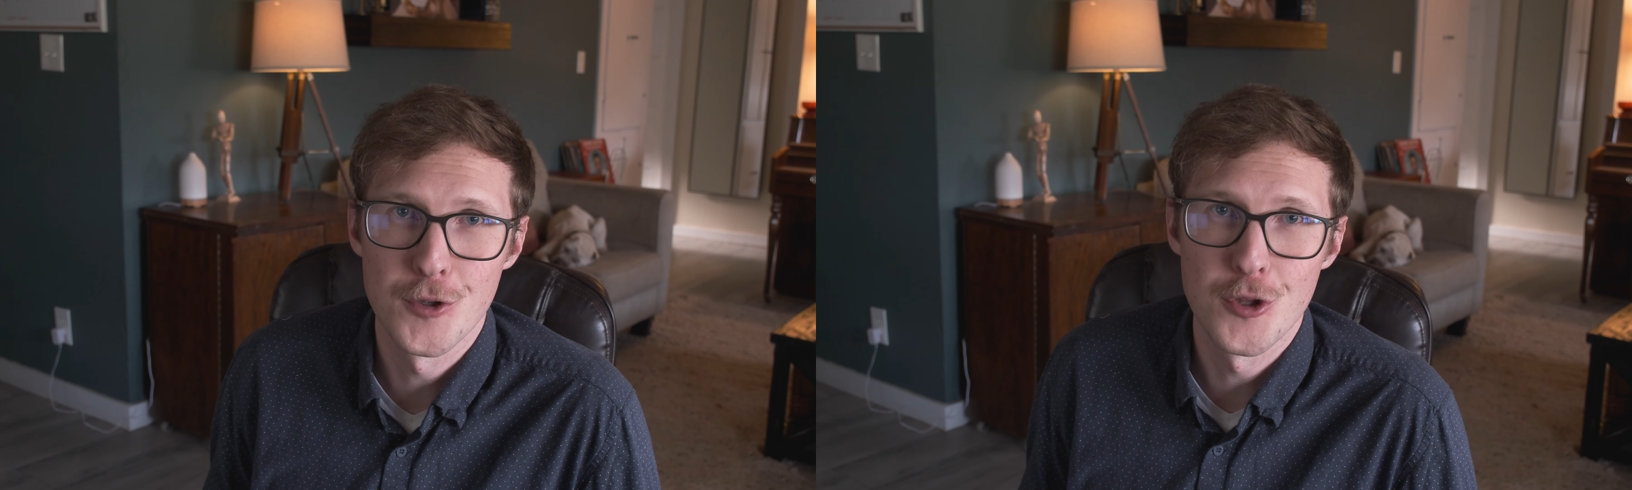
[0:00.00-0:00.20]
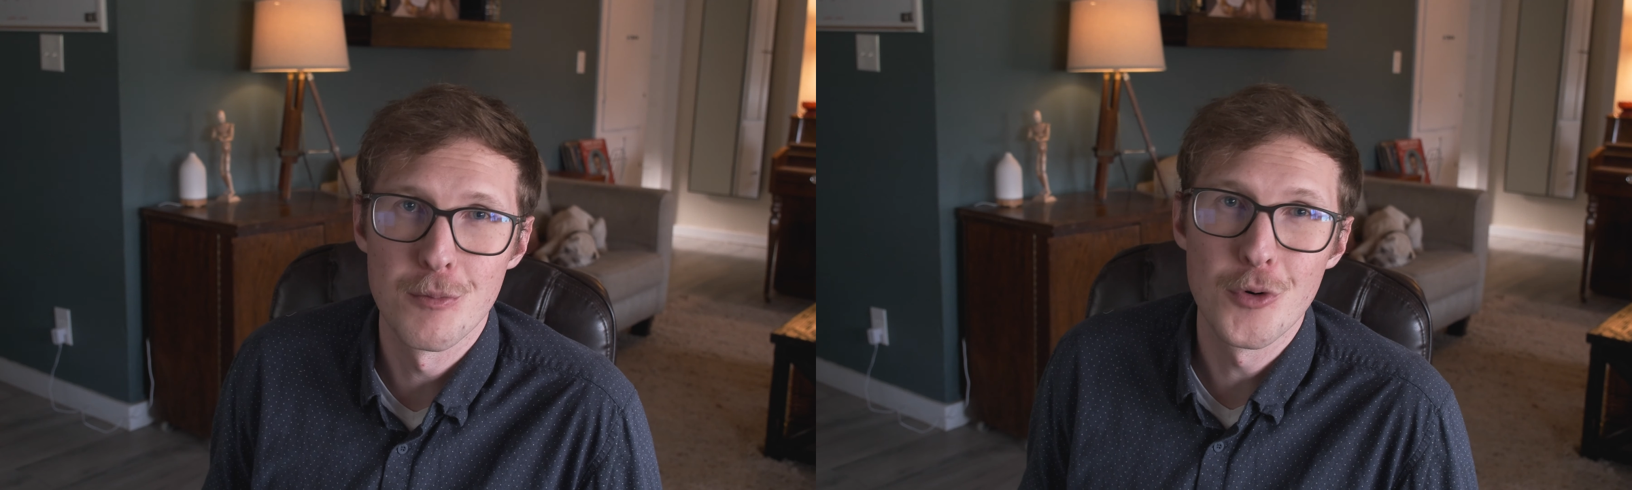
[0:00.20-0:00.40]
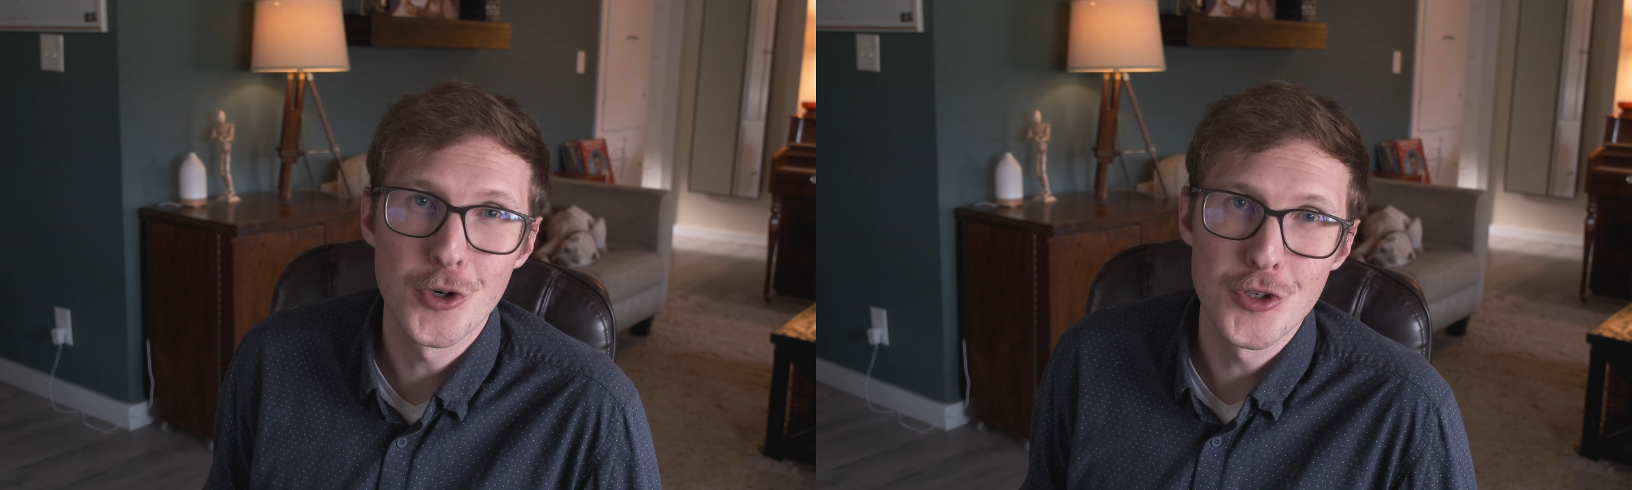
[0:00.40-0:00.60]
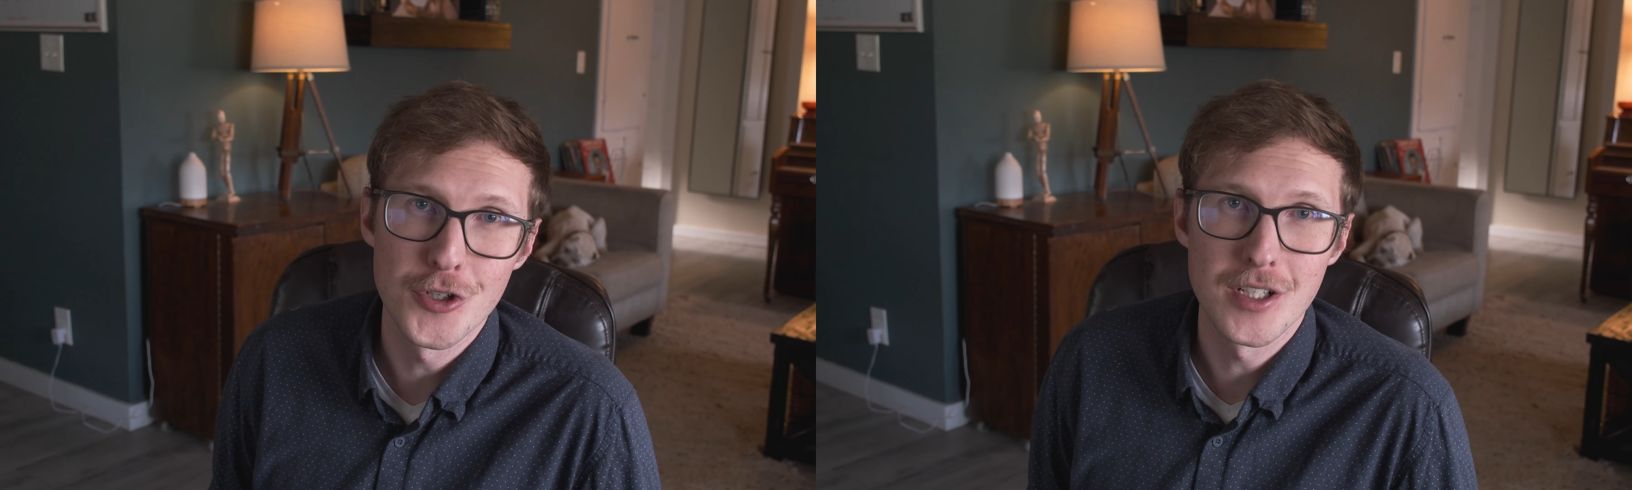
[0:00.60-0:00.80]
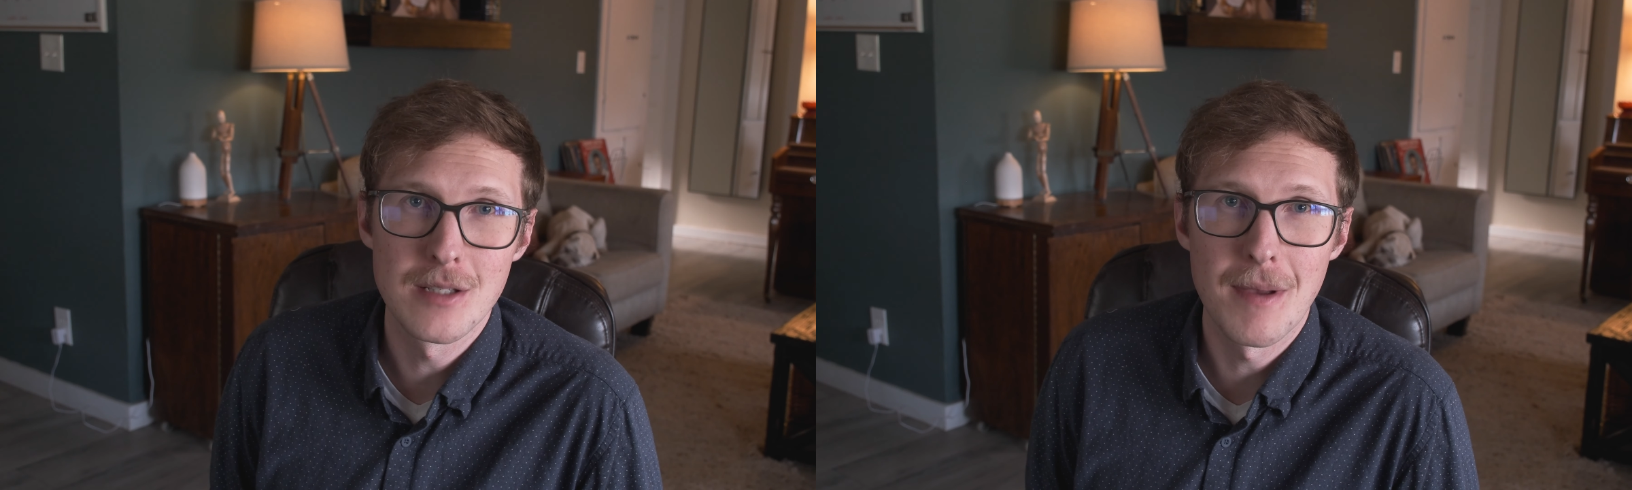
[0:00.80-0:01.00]
the more you should
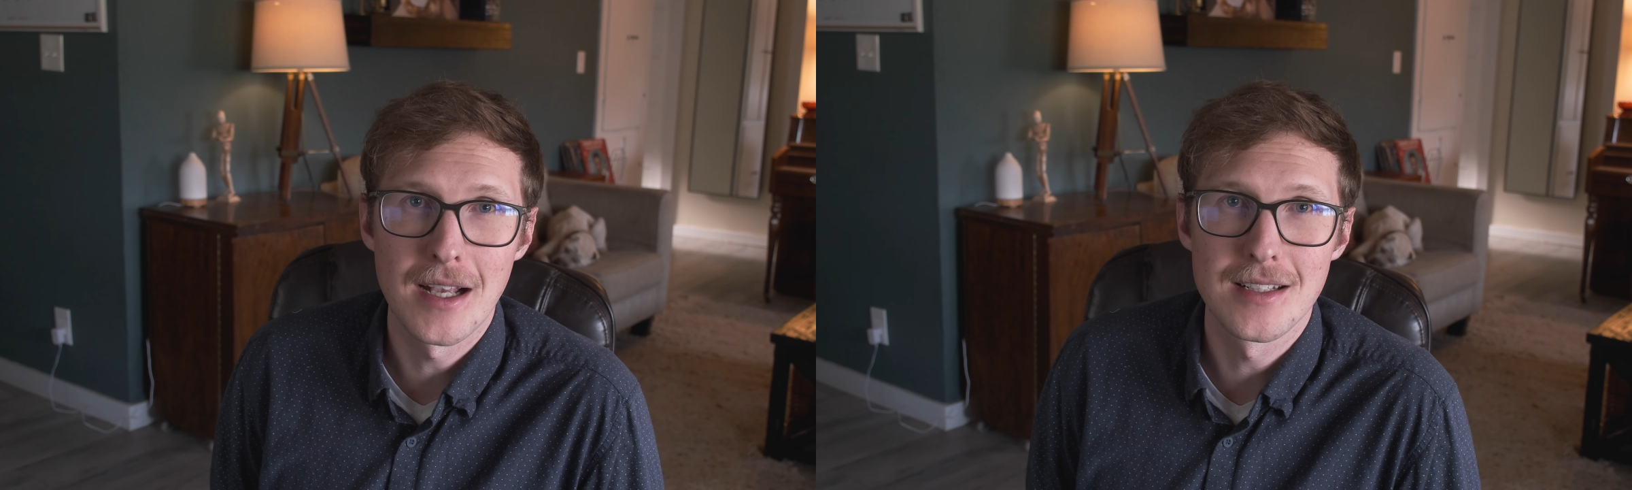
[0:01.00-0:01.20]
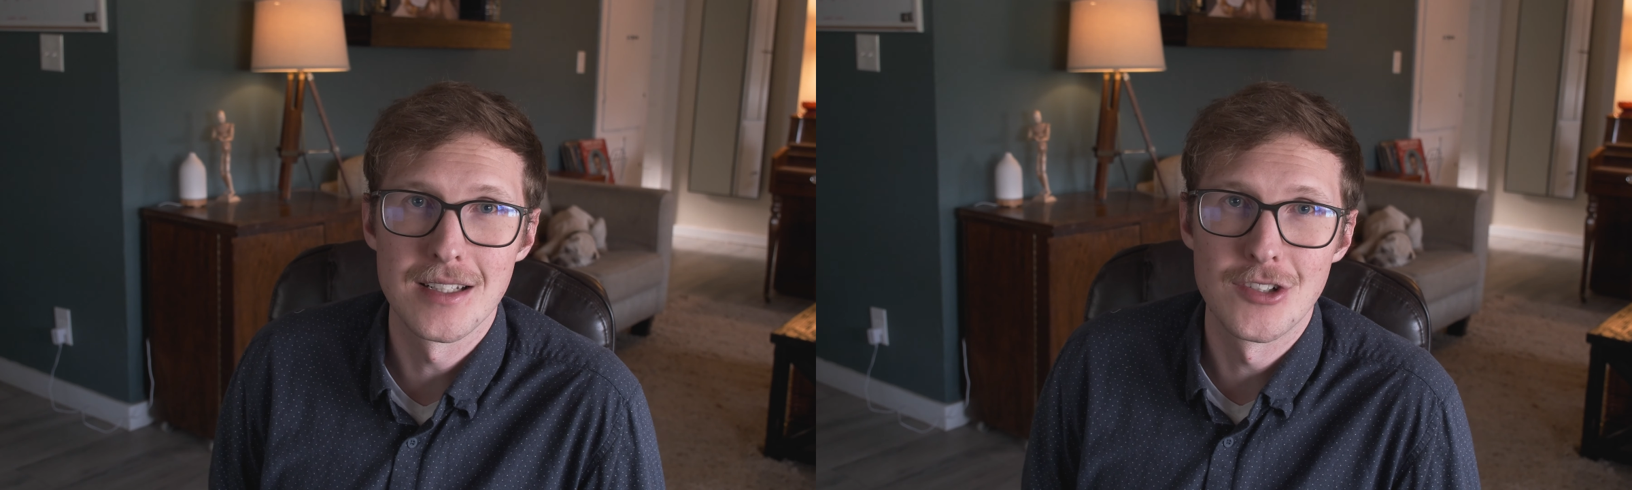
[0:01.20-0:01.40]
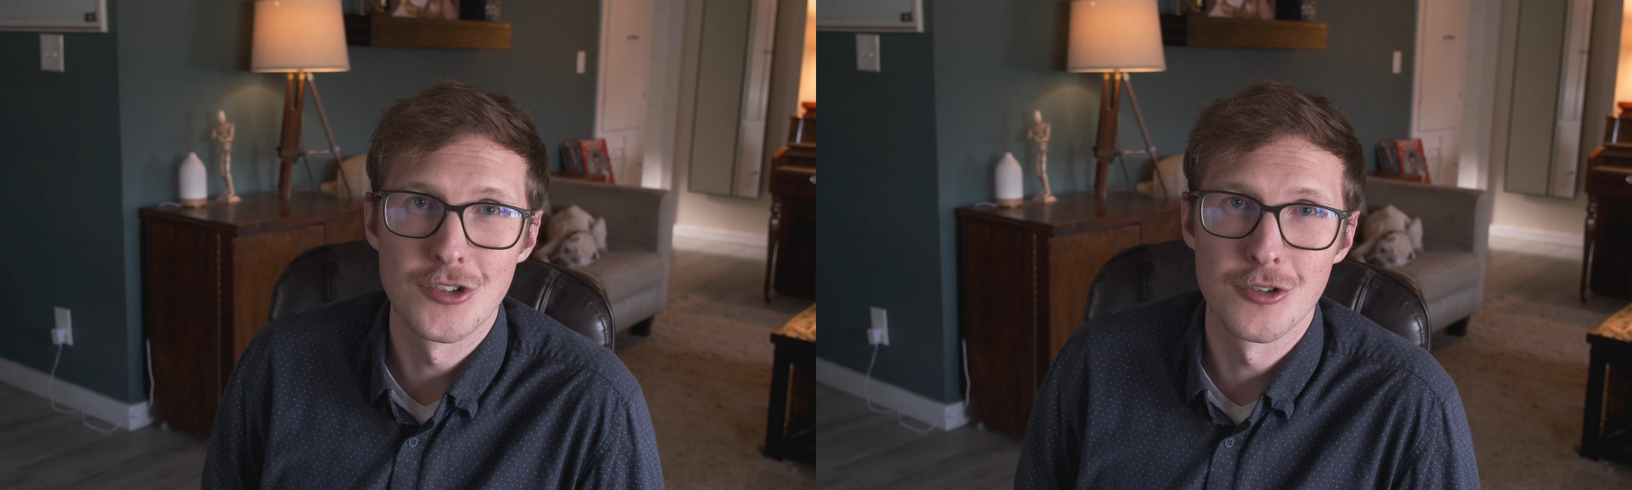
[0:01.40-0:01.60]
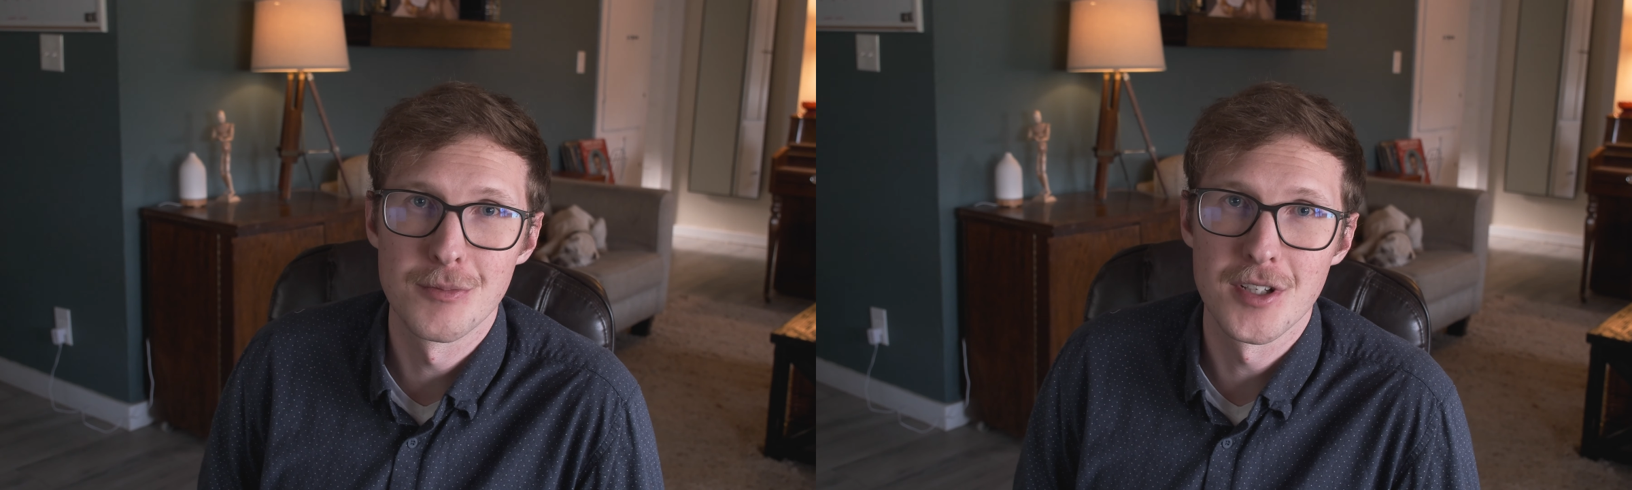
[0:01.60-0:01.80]
expect in terms